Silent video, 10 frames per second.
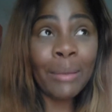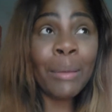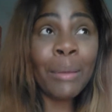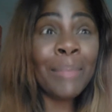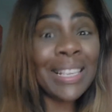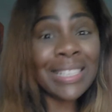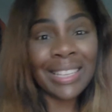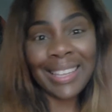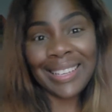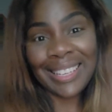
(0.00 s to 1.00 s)

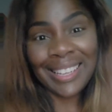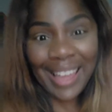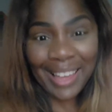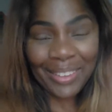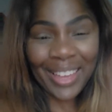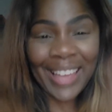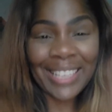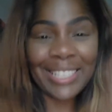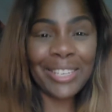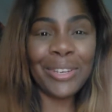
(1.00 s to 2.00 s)
basically to allow you
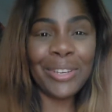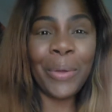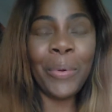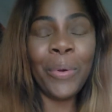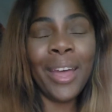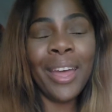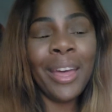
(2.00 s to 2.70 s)
guys to know